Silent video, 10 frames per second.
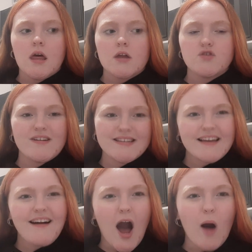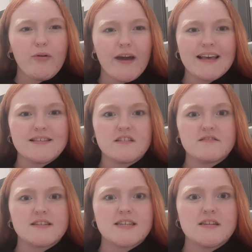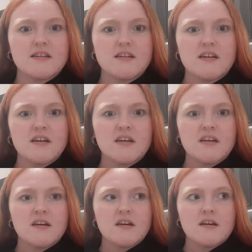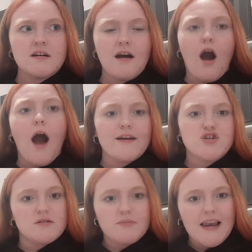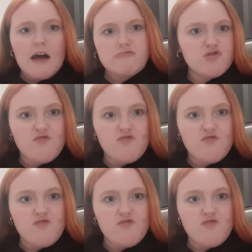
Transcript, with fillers: dressing up isn't I shouldn't be allowed to